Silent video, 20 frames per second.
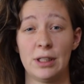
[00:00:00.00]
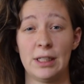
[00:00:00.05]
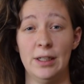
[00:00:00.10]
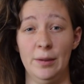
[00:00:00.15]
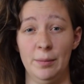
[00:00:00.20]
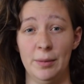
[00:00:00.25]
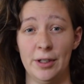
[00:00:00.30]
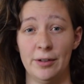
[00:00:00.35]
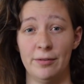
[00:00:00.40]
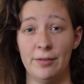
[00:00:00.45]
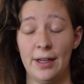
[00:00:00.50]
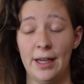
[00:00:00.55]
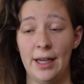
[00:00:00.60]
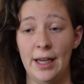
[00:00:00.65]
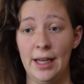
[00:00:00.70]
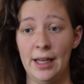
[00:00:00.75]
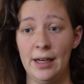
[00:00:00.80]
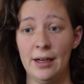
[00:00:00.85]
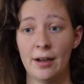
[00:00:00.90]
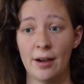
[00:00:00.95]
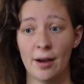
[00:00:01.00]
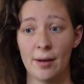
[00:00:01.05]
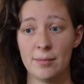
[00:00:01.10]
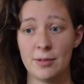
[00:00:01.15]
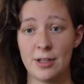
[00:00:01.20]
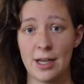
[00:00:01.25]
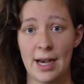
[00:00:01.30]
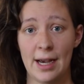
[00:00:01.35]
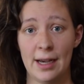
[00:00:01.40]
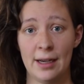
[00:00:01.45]
little bit of income
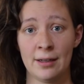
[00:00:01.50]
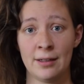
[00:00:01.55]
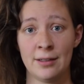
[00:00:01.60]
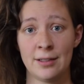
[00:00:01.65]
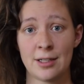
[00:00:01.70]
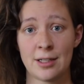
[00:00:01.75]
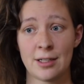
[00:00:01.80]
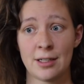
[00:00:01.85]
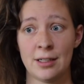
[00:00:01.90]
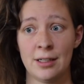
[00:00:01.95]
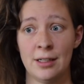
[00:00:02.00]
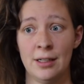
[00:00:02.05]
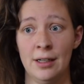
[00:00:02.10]
tax